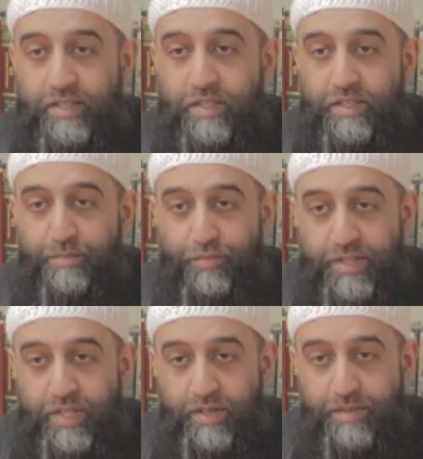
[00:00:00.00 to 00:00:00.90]
It's, it's,
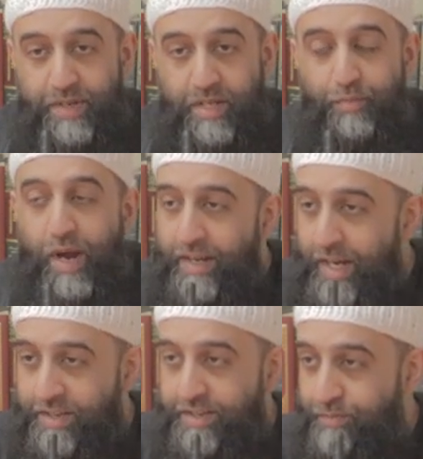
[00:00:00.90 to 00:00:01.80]
it's been
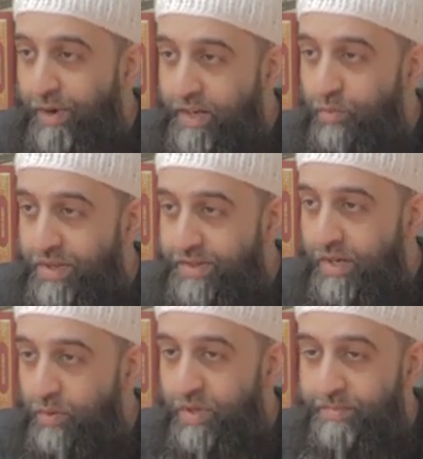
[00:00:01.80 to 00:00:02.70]
impregnated, it's pregnant
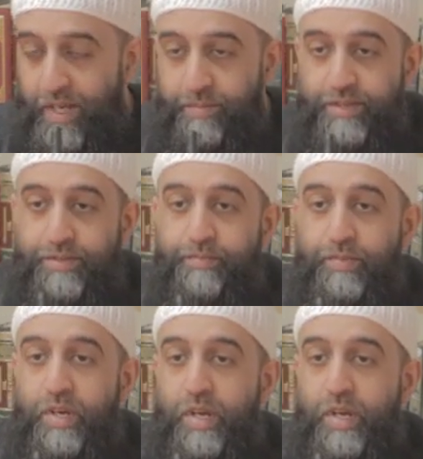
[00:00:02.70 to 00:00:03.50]
with, with babies.